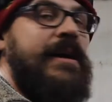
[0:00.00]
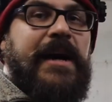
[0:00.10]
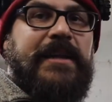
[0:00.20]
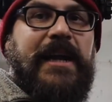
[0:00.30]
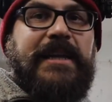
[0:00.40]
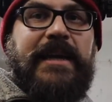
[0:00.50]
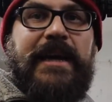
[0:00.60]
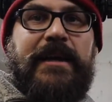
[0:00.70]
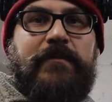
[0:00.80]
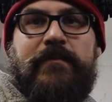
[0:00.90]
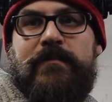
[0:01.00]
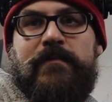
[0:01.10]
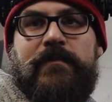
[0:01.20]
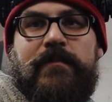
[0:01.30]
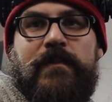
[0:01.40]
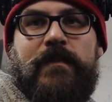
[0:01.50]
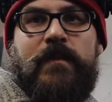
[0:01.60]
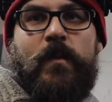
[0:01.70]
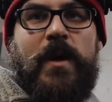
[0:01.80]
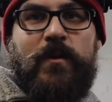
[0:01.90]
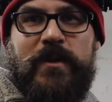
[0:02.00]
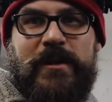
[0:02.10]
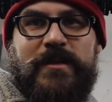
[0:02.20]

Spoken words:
I'd like to get one with a